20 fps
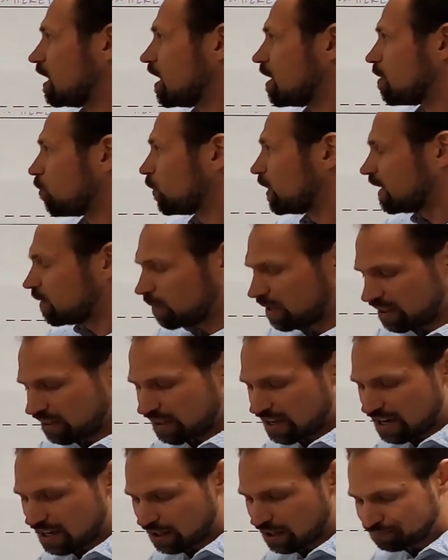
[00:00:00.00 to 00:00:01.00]
we
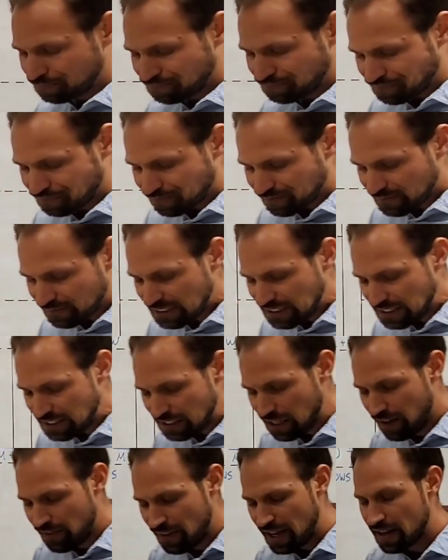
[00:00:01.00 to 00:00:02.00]
think.
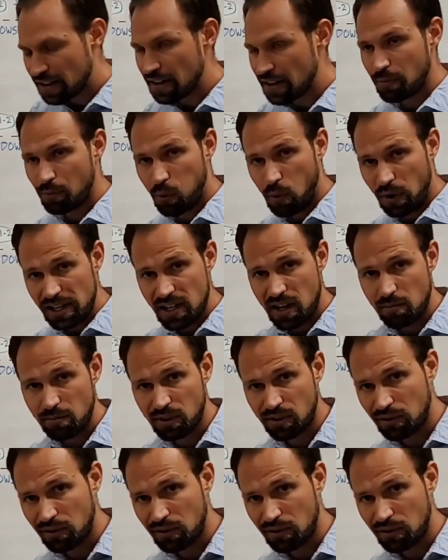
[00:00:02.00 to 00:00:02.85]
And then point number